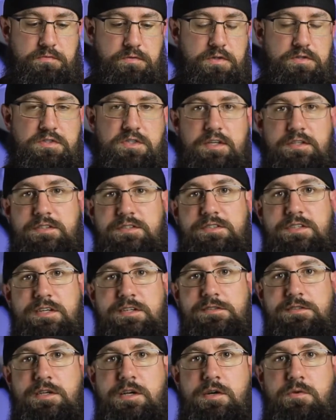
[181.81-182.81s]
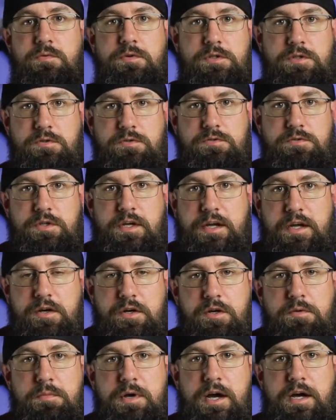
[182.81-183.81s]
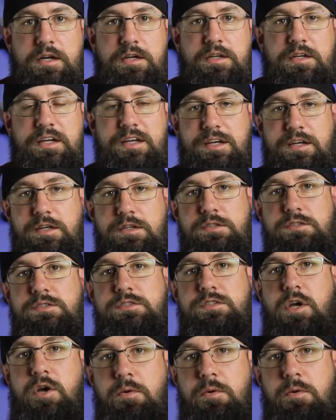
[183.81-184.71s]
first thing that stands out when you hear about it is